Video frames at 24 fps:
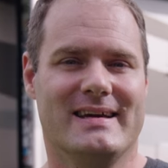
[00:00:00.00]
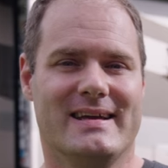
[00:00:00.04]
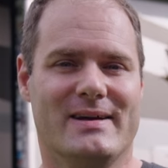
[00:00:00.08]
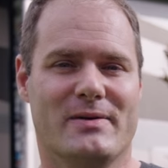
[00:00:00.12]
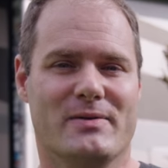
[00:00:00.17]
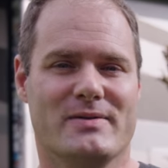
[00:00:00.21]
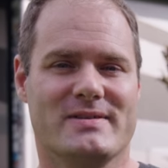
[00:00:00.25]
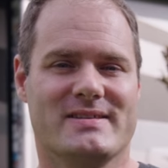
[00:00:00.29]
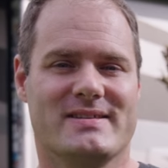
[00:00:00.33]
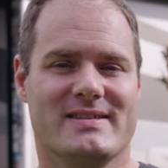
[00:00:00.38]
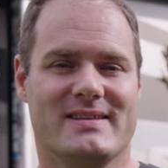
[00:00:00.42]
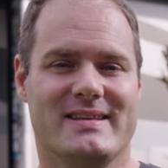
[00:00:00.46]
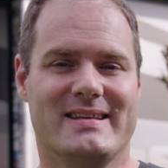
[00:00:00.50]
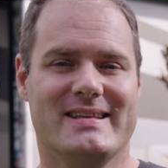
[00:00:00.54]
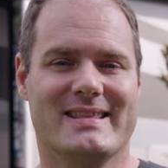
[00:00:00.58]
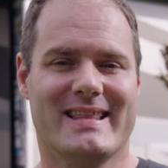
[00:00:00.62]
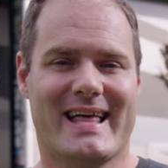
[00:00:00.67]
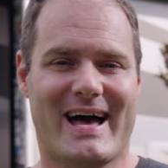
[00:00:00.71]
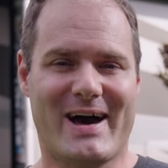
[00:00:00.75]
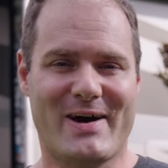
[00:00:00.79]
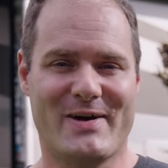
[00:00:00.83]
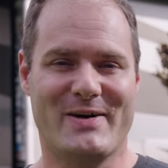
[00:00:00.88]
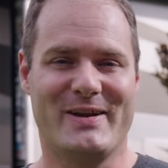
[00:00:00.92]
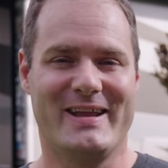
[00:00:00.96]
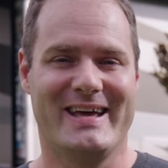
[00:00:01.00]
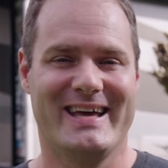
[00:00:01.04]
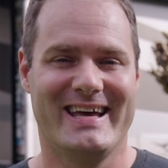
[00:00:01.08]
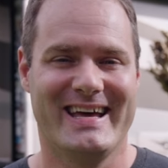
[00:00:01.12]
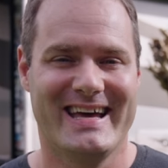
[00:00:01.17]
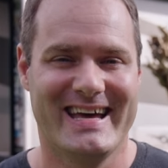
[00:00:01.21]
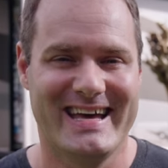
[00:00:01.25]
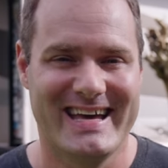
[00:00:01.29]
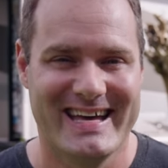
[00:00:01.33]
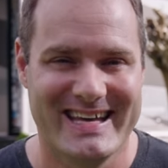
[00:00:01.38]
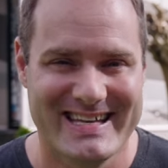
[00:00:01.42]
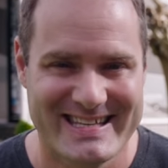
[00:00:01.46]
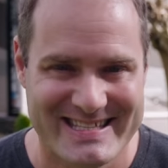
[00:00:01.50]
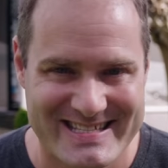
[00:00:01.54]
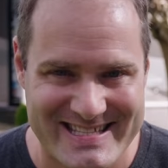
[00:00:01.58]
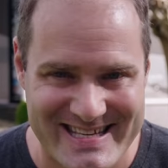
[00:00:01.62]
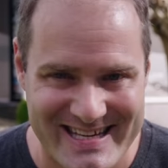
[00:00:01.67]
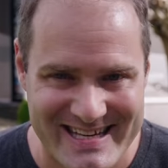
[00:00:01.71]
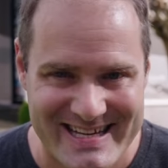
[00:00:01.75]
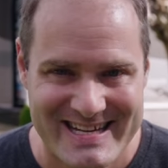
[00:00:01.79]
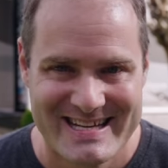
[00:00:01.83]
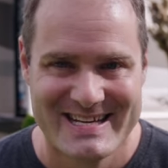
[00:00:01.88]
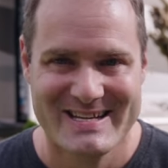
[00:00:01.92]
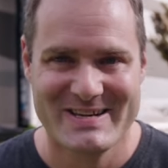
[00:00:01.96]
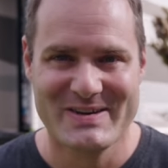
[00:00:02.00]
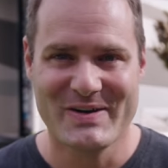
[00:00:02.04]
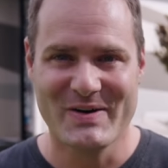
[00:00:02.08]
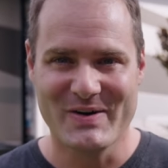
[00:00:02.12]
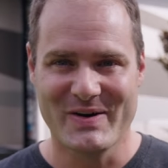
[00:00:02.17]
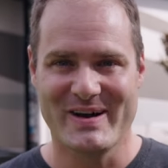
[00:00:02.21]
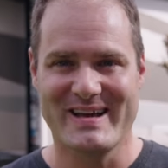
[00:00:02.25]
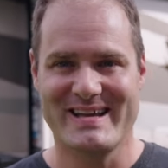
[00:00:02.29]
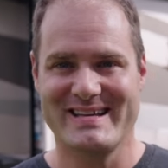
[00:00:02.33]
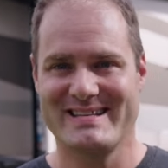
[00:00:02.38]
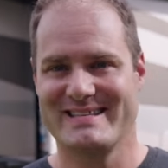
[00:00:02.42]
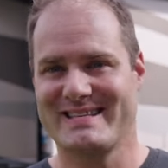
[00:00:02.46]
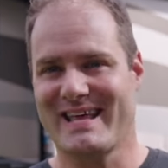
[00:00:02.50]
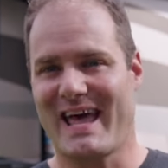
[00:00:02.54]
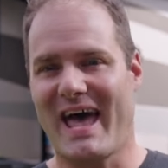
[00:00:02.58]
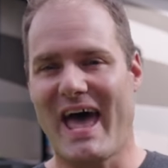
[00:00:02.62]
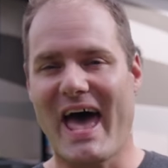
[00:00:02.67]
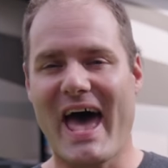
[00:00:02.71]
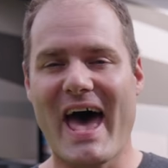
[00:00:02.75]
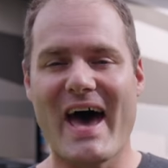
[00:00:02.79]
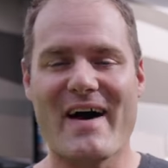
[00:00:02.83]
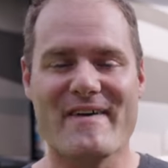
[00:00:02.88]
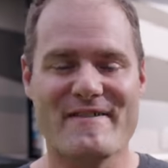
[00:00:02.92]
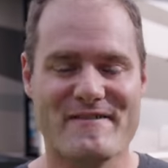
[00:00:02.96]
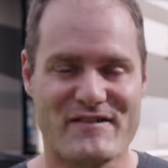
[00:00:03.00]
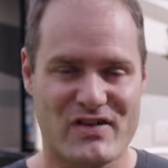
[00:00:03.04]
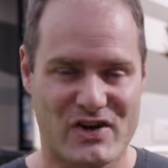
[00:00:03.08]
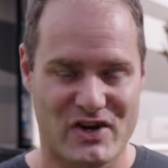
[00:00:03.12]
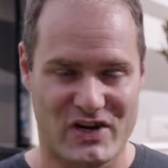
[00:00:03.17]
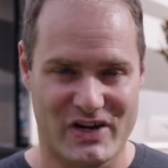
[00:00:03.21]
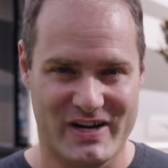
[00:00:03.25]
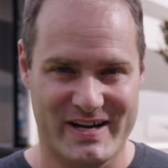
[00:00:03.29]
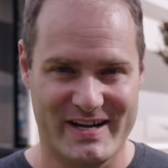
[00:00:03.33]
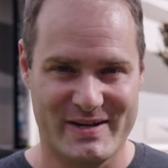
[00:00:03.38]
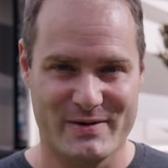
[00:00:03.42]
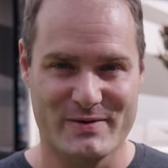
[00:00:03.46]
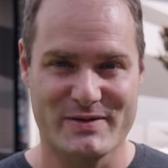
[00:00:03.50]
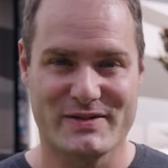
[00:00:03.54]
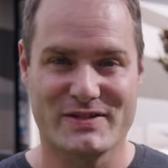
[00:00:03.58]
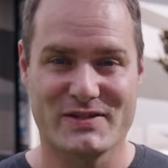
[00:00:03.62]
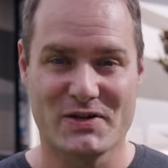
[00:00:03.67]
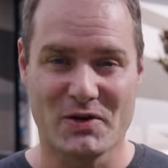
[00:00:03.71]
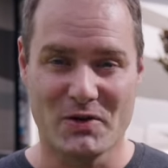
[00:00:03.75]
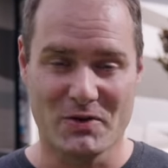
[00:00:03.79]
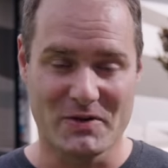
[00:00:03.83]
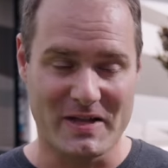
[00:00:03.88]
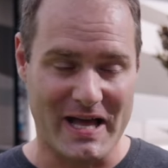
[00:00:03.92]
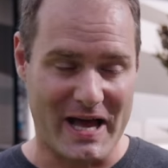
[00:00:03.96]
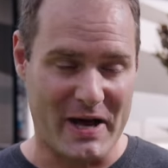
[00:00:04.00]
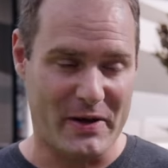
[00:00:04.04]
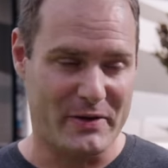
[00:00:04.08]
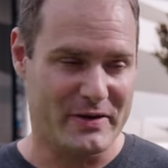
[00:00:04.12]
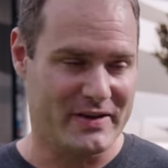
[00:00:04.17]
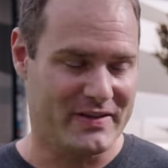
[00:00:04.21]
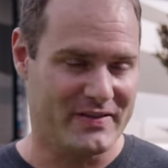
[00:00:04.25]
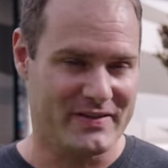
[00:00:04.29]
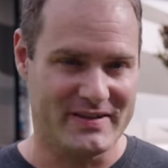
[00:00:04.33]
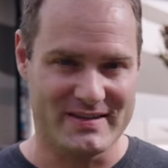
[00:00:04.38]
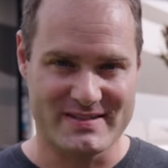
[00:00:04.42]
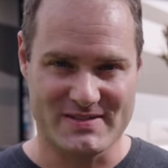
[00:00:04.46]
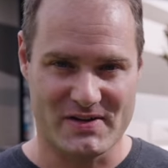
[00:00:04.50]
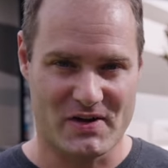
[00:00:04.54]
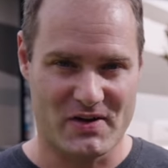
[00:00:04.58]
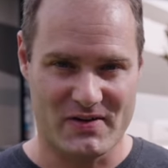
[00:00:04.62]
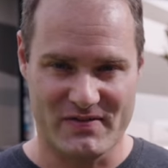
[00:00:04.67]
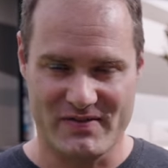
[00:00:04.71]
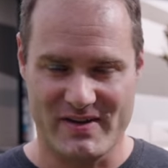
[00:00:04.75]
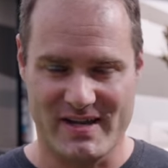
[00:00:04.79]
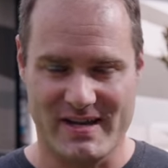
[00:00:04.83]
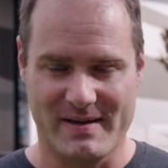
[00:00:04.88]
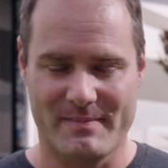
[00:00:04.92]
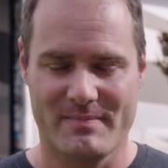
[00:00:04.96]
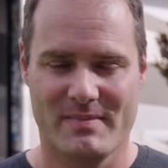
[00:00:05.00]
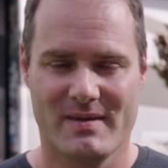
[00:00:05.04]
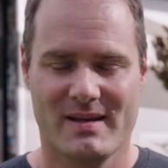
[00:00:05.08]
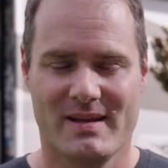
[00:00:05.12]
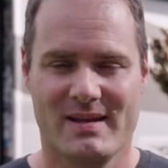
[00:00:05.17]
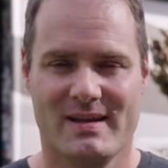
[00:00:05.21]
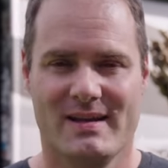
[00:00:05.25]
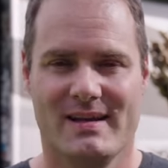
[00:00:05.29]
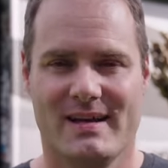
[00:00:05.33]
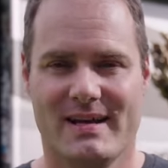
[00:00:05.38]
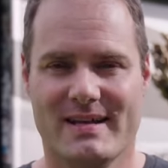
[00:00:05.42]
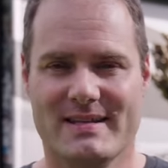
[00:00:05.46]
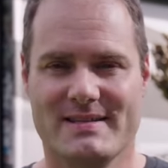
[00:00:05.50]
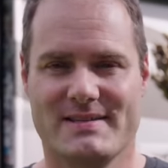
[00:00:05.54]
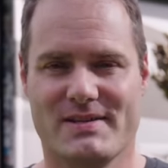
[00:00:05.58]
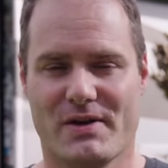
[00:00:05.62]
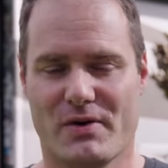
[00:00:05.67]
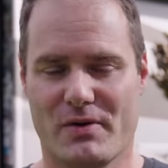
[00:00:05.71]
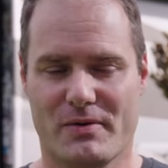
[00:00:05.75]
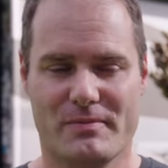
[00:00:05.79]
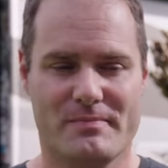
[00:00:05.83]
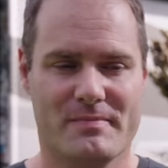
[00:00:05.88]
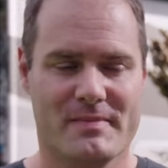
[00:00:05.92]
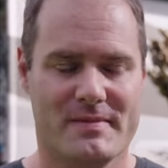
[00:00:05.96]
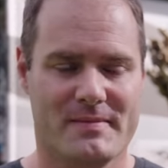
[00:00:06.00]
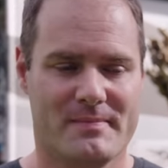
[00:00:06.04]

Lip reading: It was the loudest noise ever. It was so loud in this RV. And so